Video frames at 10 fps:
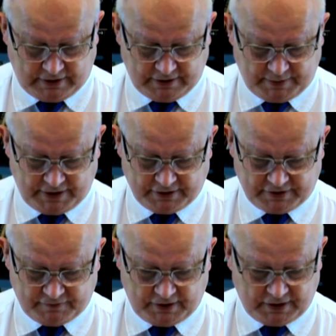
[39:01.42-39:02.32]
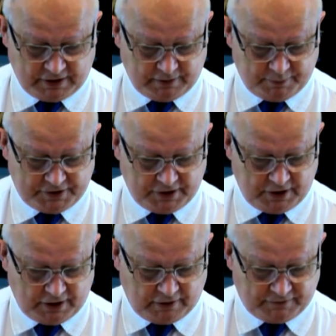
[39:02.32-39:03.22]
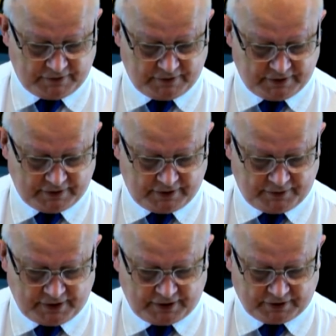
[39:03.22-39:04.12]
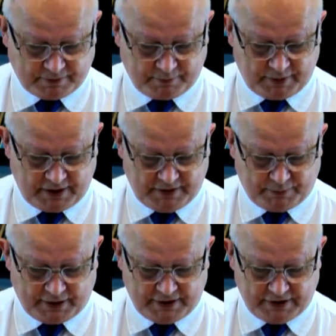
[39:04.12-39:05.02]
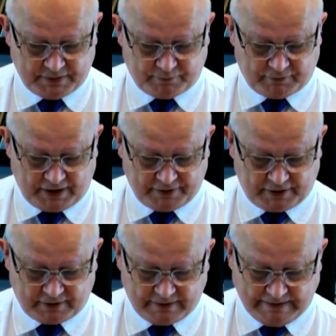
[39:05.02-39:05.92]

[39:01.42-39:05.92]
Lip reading: the Maker's sphere, and observed the things made by his brother,